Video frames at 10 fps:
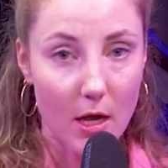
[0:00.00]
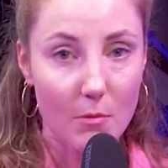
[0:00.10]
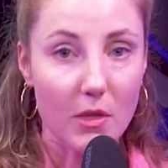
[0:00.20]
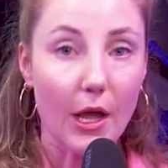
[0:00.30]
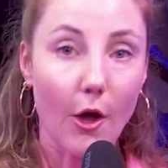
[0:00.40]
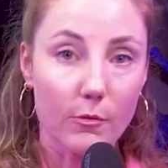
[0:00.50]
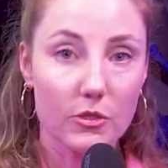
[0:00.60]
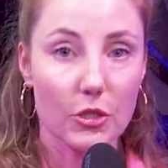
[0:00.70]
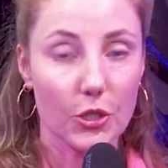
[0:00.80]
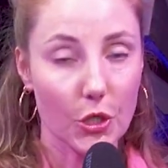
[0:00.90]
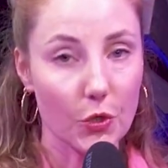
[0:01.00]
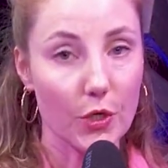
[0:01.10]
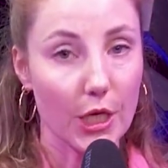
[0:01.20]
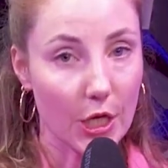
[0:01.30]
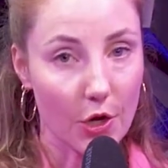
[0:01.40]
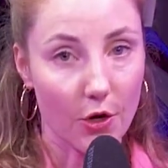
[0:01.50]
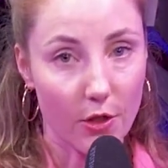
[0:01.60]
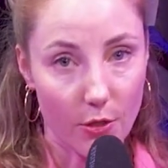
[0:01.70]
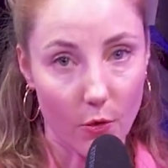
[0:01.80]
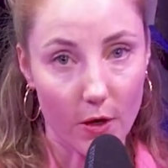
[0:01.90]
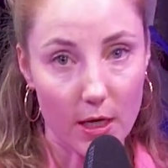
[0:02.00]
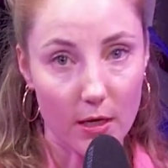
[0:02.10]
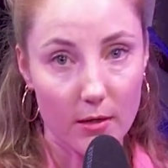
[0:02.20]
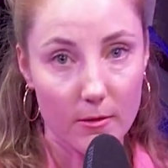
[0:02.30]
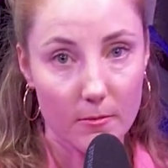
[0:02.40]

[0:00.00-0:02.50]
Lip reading: becomes her own inner authority.